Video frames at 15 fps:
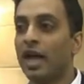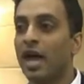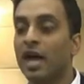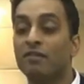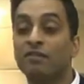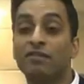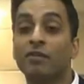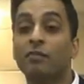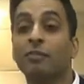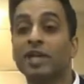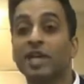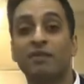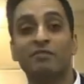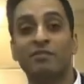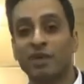And for
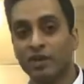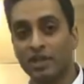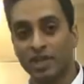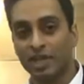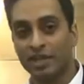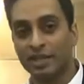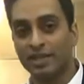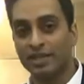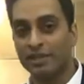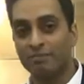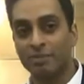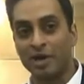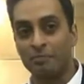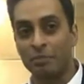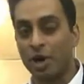me, I'm very lucky
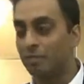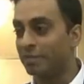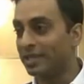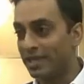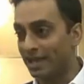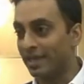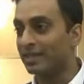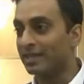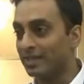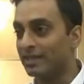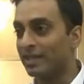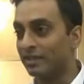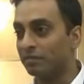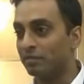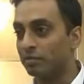that my mom and dad did
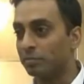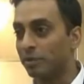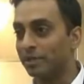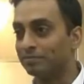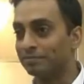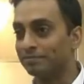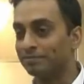that for me.